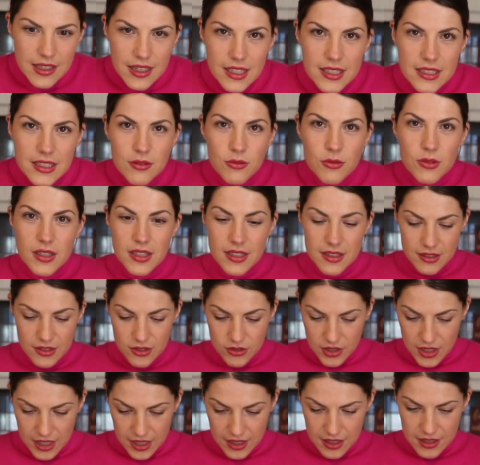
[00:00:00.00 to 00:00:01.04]
like the one you
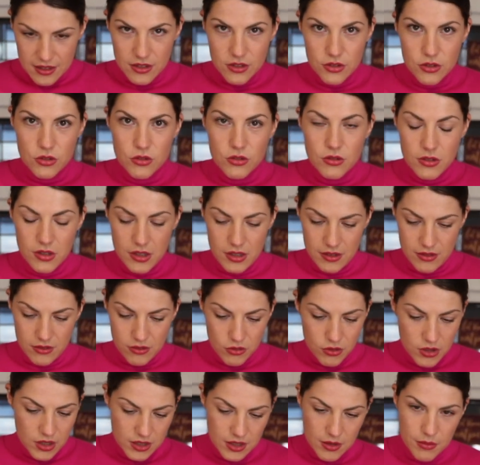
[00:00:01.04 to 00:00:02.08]
get in the store
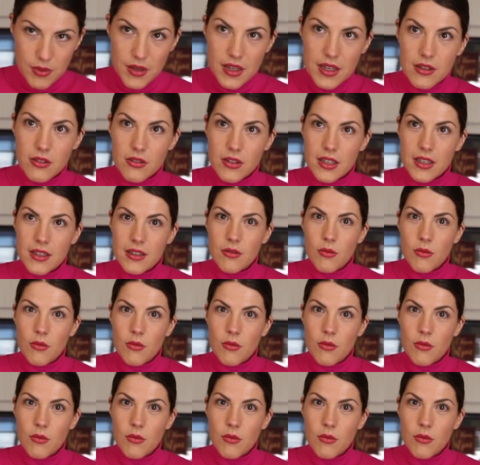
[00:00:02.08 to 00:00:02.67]
or at the bakery.